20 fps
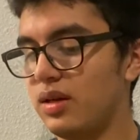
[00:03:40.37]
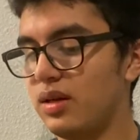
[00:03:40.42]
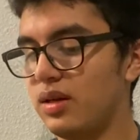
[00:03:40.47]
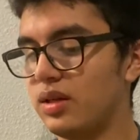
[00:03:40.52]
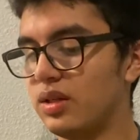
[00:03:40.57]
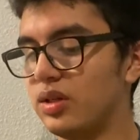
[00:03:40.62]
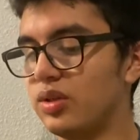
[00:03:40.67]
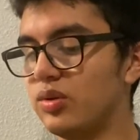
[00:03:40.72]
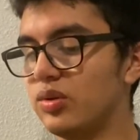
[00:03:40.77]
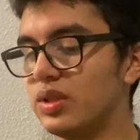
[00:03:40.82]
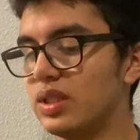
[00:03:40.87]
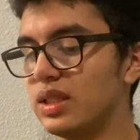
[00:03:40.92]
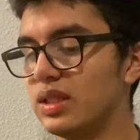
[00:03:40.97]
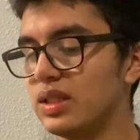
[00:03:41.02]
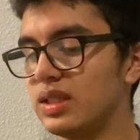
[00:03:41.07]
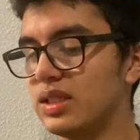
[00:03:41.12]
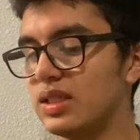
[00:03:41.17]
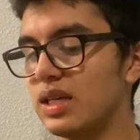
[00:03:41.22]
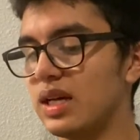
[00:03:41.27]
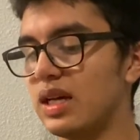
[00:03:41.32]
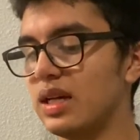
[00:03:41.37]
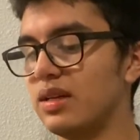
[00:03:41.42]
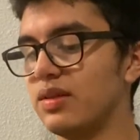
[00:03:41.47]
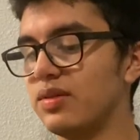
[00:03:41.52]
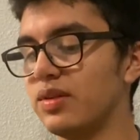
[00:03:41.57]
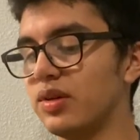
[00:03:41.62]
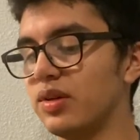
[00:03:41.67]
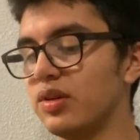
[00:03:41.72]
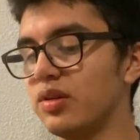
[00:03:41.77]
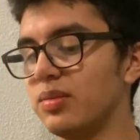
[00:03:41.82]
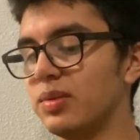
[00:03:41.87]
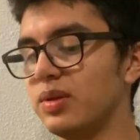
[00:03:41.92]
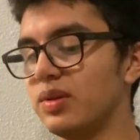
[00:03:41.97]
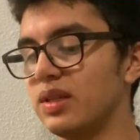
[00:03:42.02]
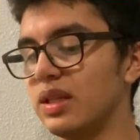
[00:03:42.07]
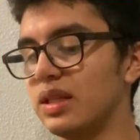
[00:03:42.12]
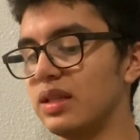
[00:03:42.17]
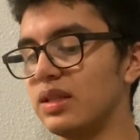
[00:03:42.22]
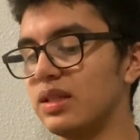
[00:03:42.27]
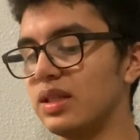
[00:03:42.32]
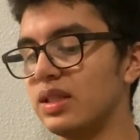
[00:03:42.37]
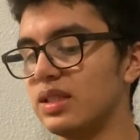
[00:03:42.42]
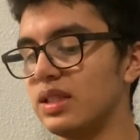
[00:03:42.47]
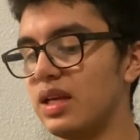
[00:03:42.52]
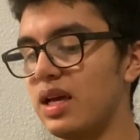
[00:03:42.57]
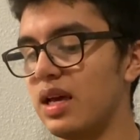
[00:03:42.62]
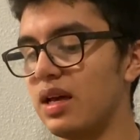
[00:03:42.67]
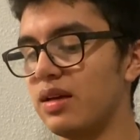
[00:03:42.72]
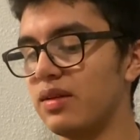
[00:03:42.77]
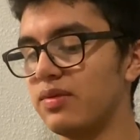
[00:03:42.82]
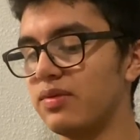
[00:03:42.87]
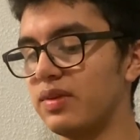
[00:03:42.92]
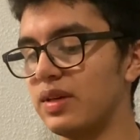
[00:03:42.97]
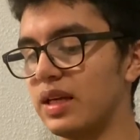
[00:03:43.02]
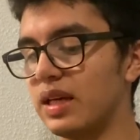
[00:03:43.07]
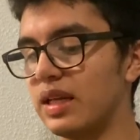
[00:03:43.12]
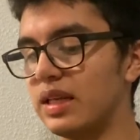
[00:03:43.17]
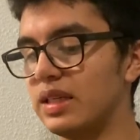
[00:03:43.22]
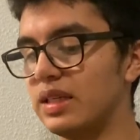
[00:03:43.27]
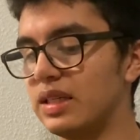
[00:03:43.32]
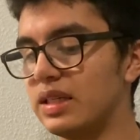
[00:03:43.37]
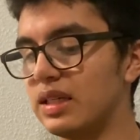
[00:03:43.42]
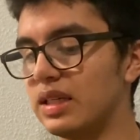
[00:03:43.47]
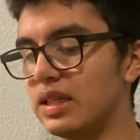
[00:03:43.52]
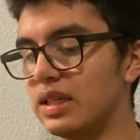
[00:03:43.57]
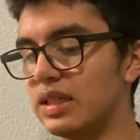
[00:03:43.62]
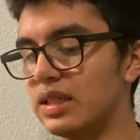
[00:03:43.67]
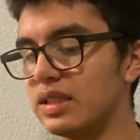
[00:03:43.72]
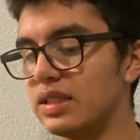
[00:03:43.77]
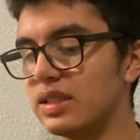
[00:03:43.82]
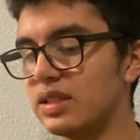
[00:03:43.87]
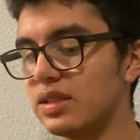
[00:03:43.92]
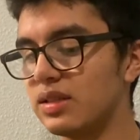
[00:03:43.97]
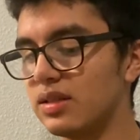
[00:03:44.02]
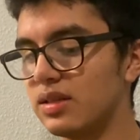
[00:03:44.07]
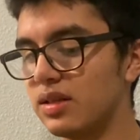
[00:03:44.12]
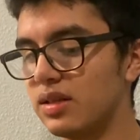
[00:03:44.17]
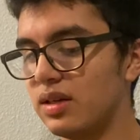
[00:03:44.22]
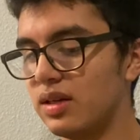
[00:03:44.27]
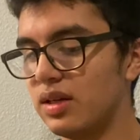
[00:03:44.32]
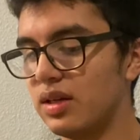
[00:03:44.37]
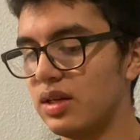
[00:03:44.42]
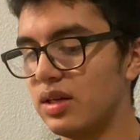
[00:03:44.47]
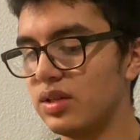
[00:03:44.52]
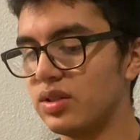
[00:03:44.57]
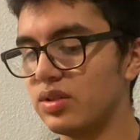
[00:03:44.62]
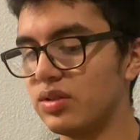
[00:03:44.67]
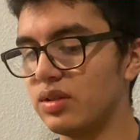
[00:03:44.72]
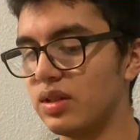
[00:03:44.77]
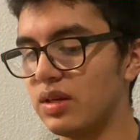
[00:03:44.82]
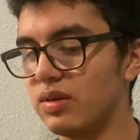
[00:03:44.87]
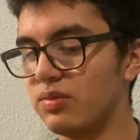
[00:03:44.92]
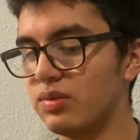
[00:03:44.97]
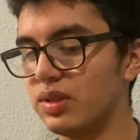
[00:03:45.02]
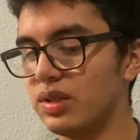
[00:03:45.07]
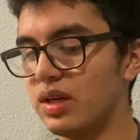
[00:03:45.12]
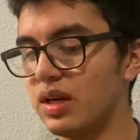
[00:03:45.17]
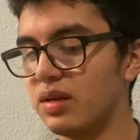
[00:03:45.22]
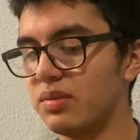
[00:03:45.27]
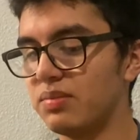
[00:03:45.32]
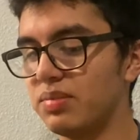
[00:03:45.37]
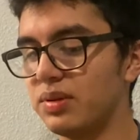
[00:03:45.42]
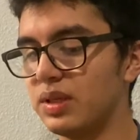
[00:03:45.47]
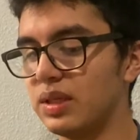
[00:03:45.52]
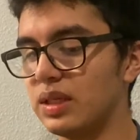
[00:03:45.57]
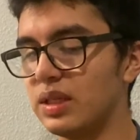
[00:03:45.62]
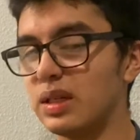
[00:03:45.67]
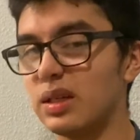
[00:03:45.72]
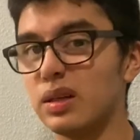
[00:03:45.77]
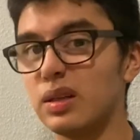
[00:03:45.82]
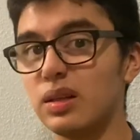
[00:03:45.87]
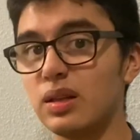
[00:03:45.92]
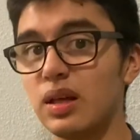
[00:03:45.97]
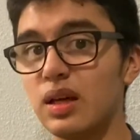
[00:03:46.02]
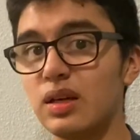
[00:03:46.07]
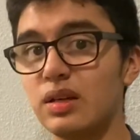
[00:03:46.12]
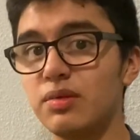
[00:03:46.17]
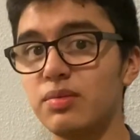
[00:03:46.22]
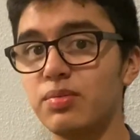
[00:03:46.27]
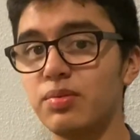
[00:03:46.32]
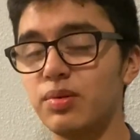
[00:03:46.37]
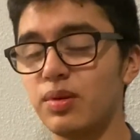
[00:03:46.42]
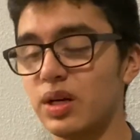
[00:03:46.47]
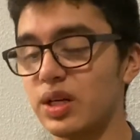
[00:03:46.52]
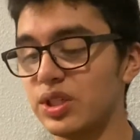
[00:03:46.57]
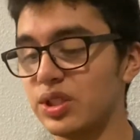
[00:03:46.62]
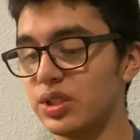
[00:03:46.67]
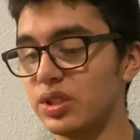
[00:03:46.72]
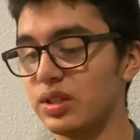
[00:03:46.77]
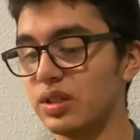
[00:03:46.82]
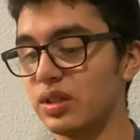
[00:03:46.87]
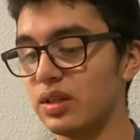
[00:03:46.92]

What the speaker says: using the side of the oboe that doesn't have any keys so that we're not putting a lot of pressure